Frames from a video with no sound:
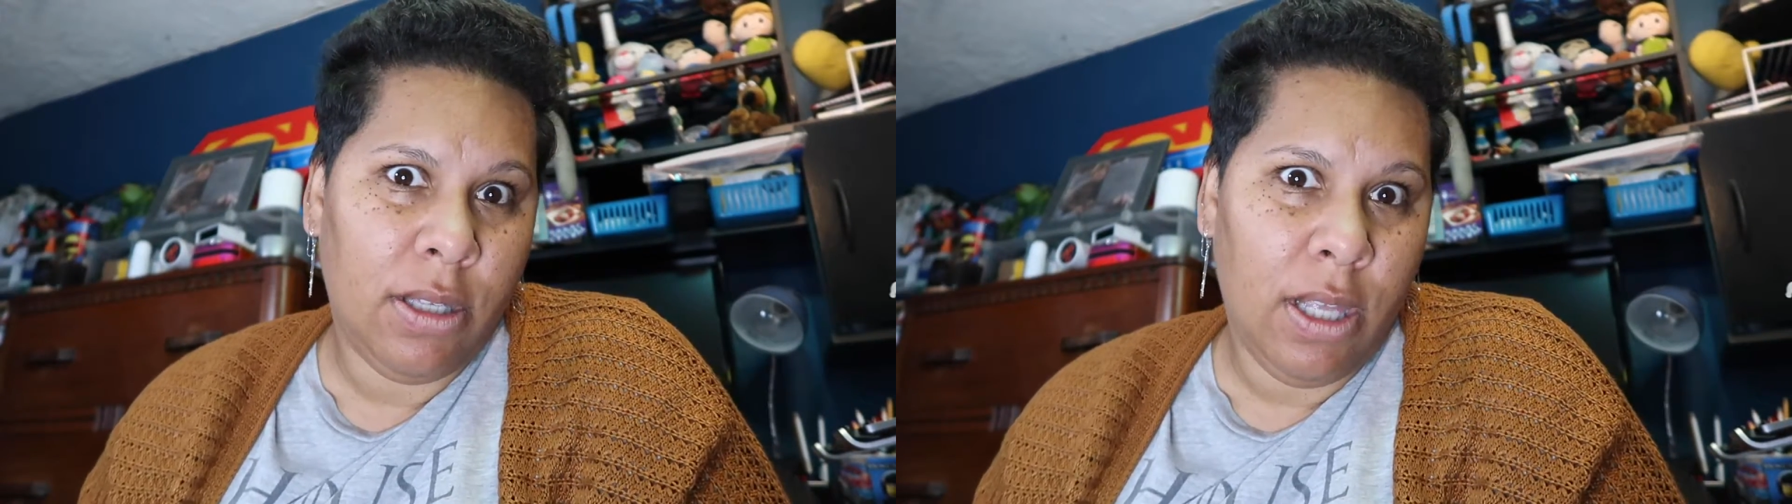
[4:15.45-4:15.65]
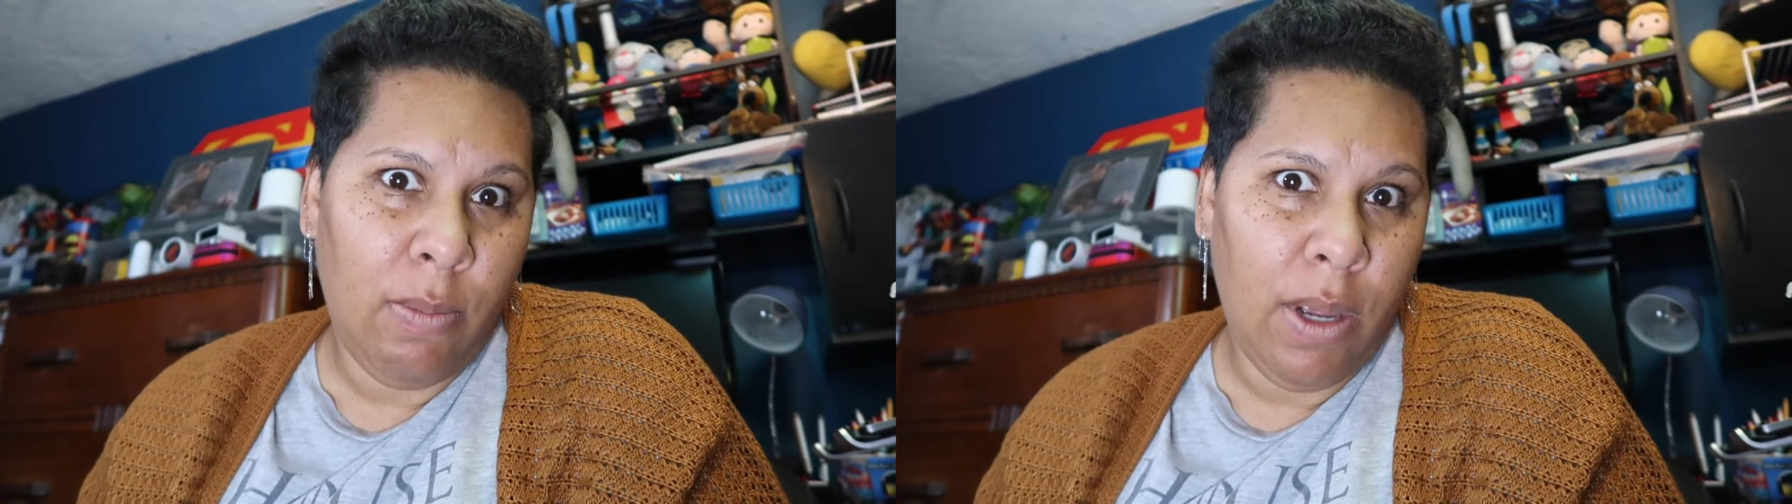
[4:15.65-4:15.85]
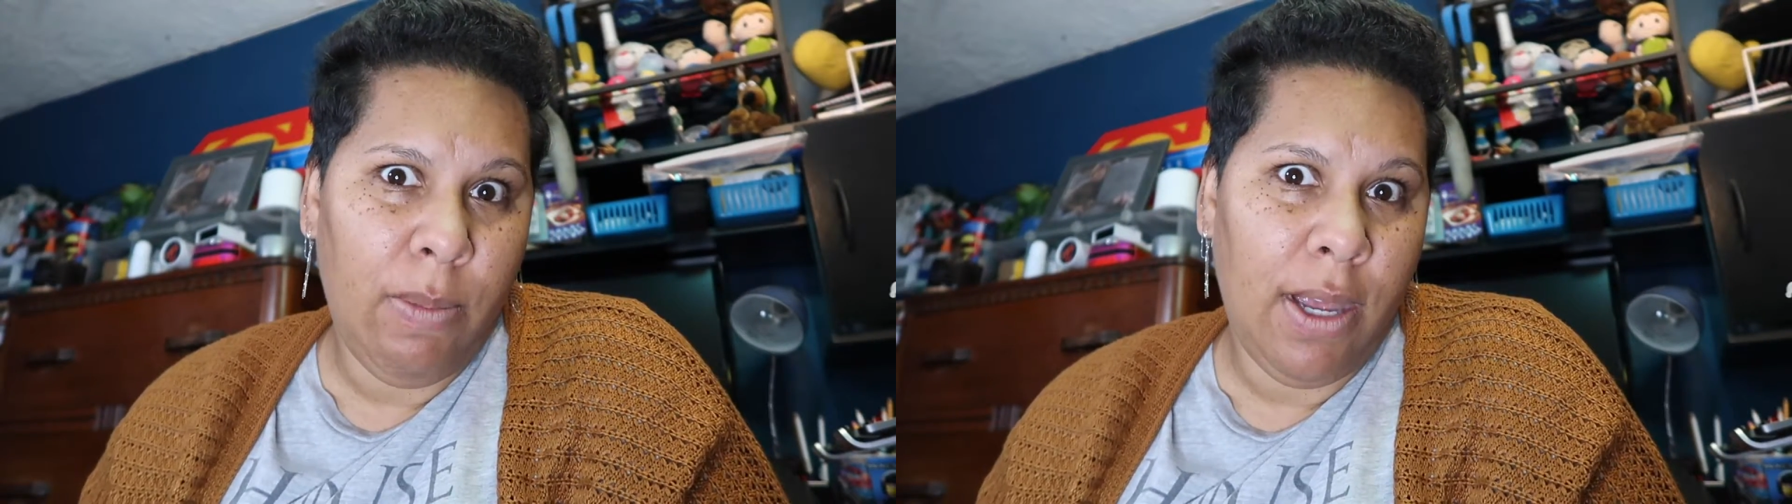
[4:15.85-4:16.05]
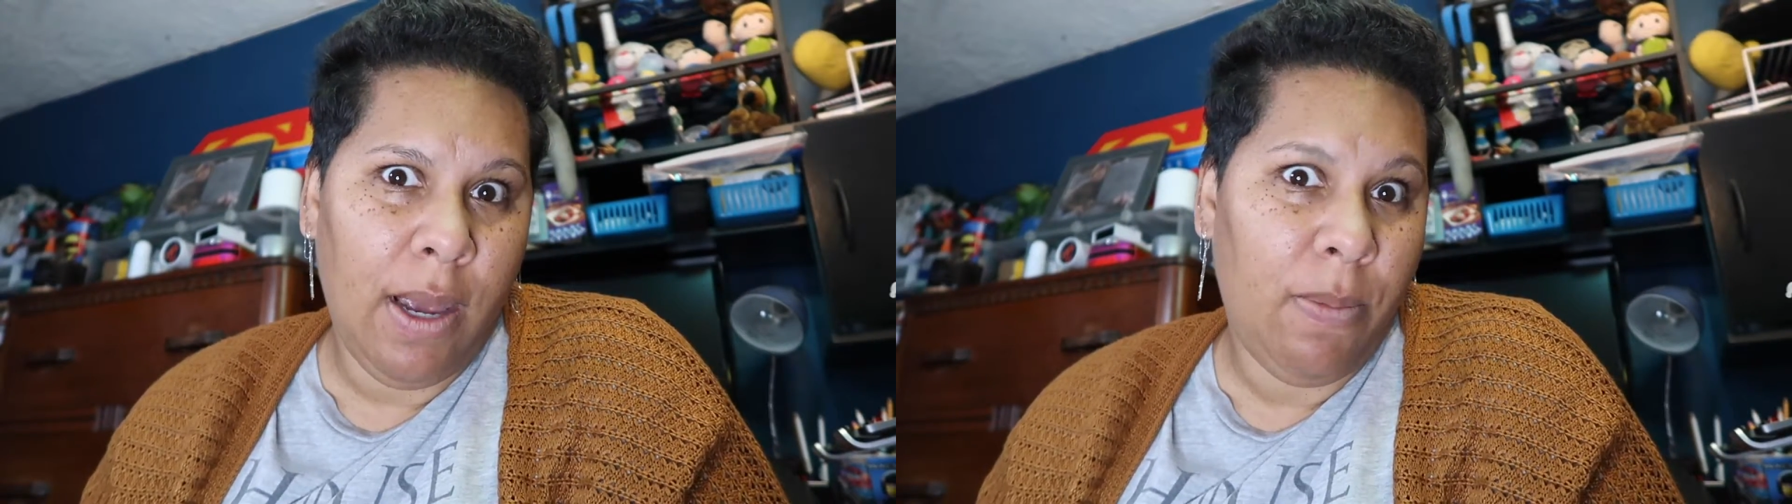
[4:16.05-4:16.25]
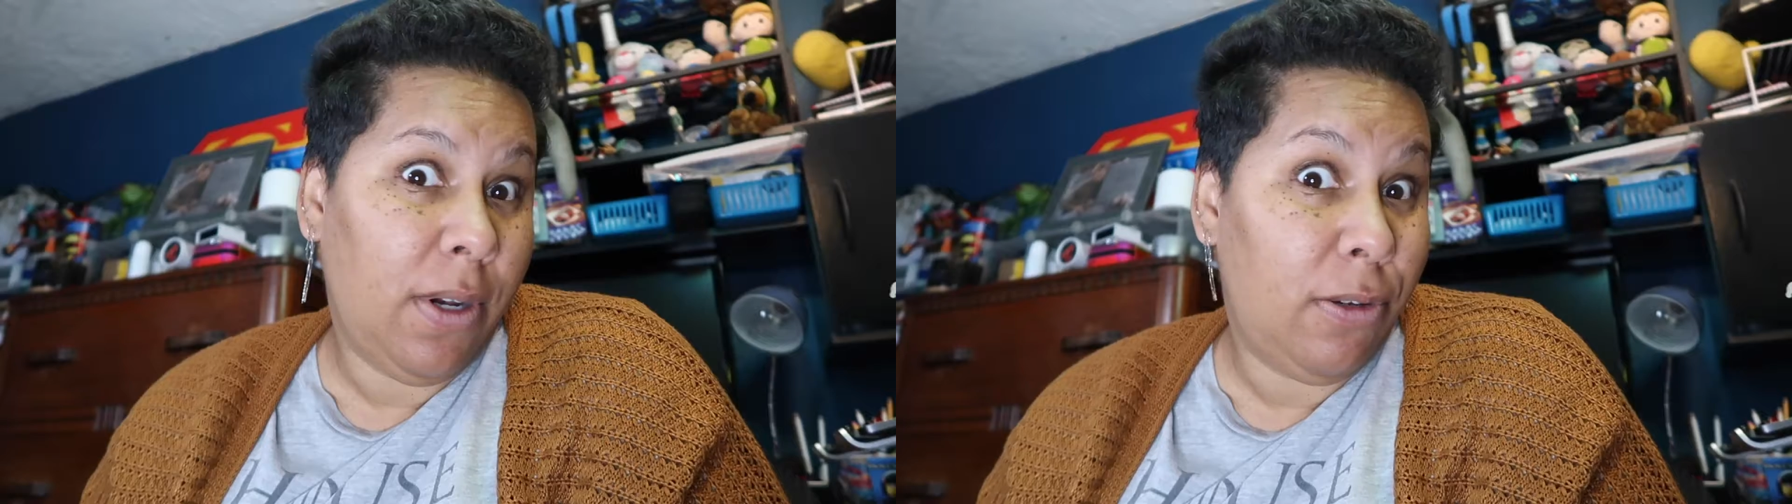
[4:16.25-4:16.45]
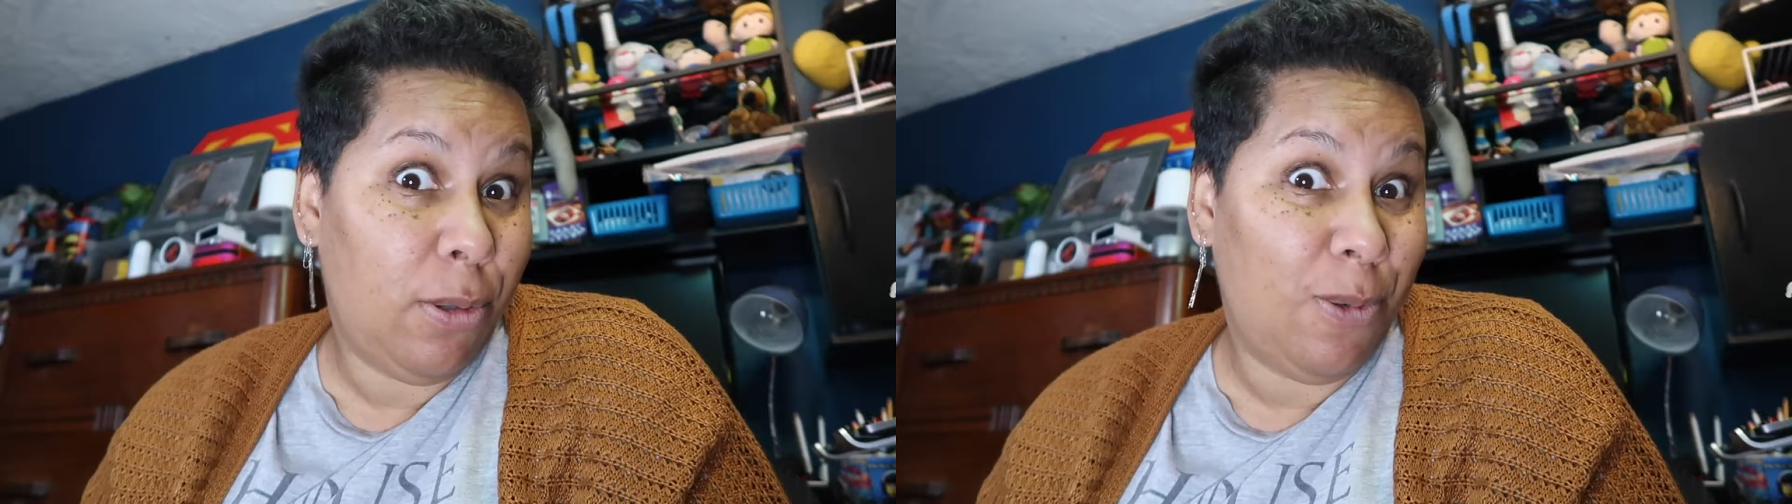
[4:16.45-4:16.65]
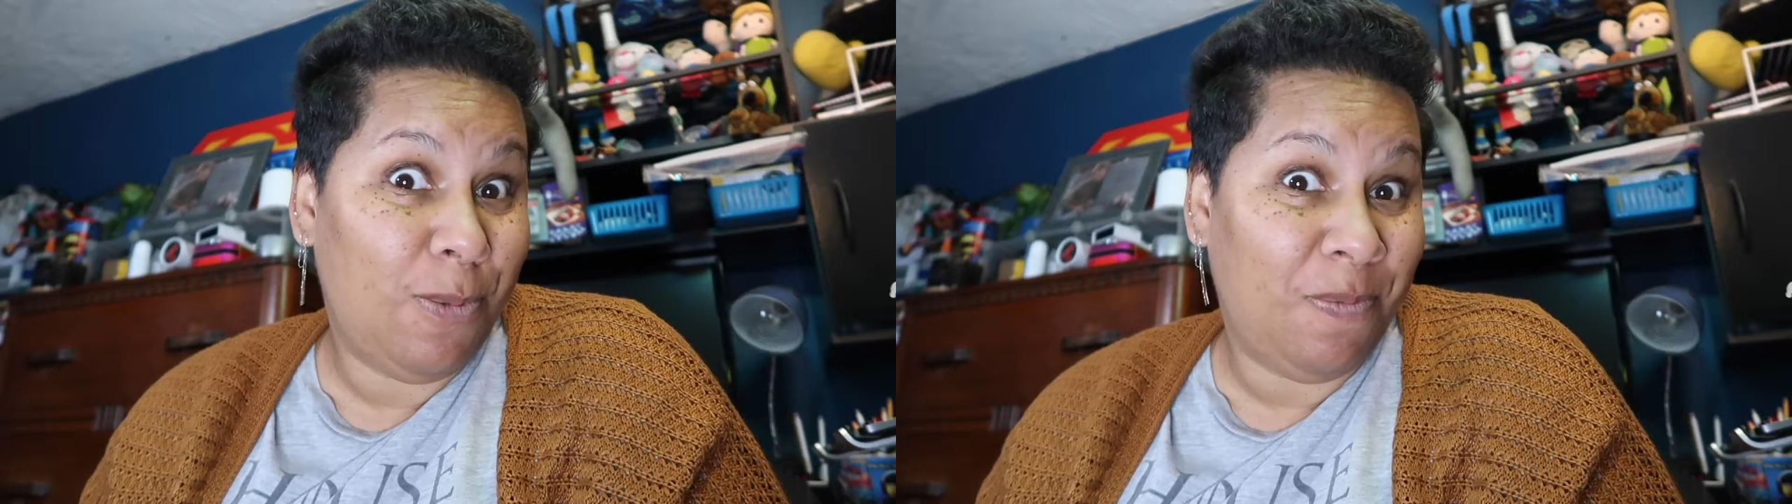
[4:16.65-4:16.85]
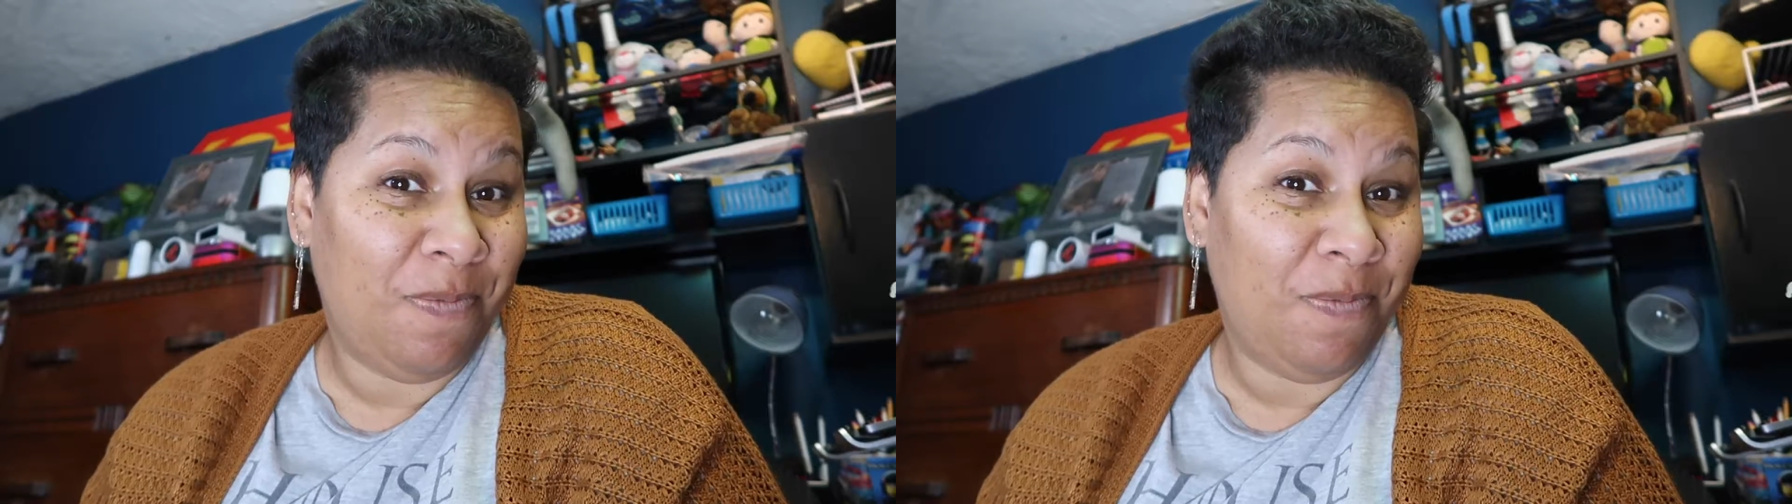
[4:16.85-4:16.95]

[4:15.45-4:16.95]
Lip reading: it might be happening soon.